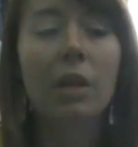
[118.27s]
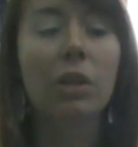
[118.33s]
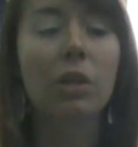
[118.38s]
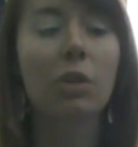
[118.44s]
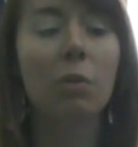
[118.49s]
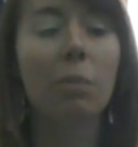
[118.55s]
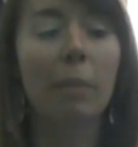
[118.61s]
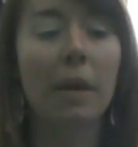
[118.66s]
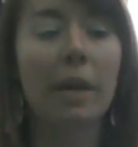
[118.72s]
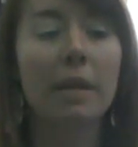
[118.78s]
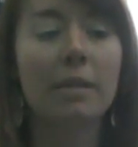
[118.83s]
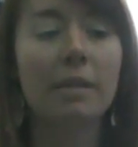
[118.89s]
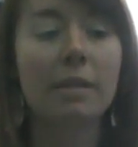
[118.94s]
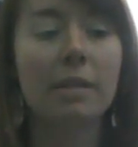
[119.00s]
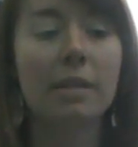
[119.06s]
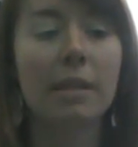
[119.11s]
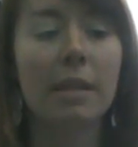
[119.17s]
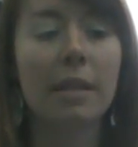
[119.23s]
You might
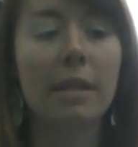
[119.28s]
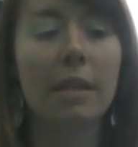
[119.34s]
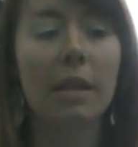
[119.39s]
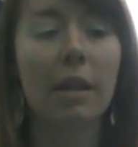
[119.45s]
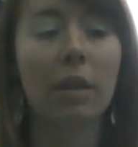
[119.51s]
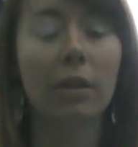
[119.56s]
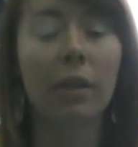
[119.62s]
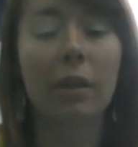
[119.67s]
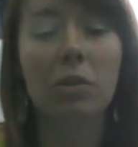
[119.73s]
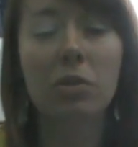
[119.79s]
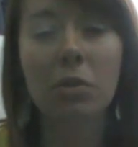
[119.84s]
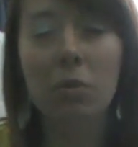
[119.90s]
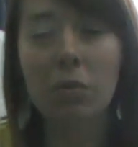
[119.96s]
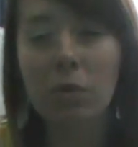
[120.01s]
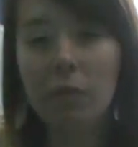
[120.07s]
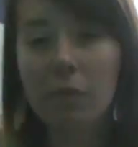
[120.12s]
see electrical